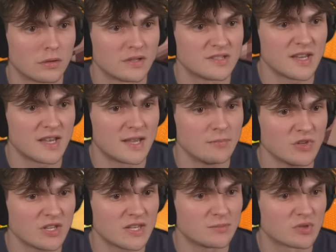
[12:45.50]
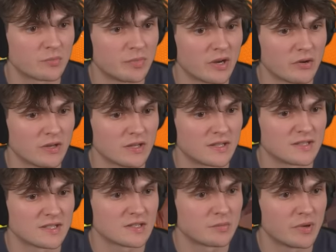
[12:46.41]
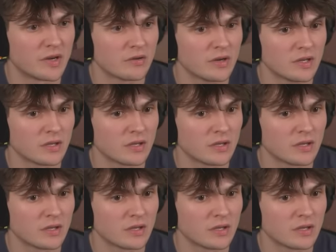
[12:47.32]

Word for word: Is it him that keeps appearing and then disappearing?